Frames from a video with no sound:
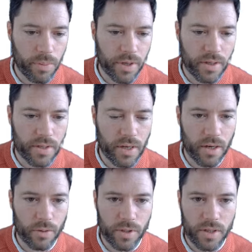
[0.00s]
be
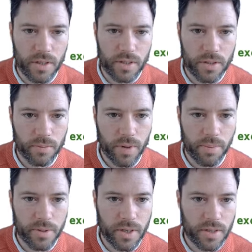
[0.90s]
initiated with these
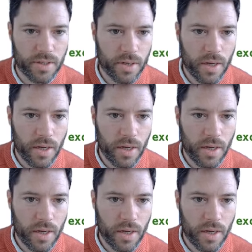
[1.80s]
properties,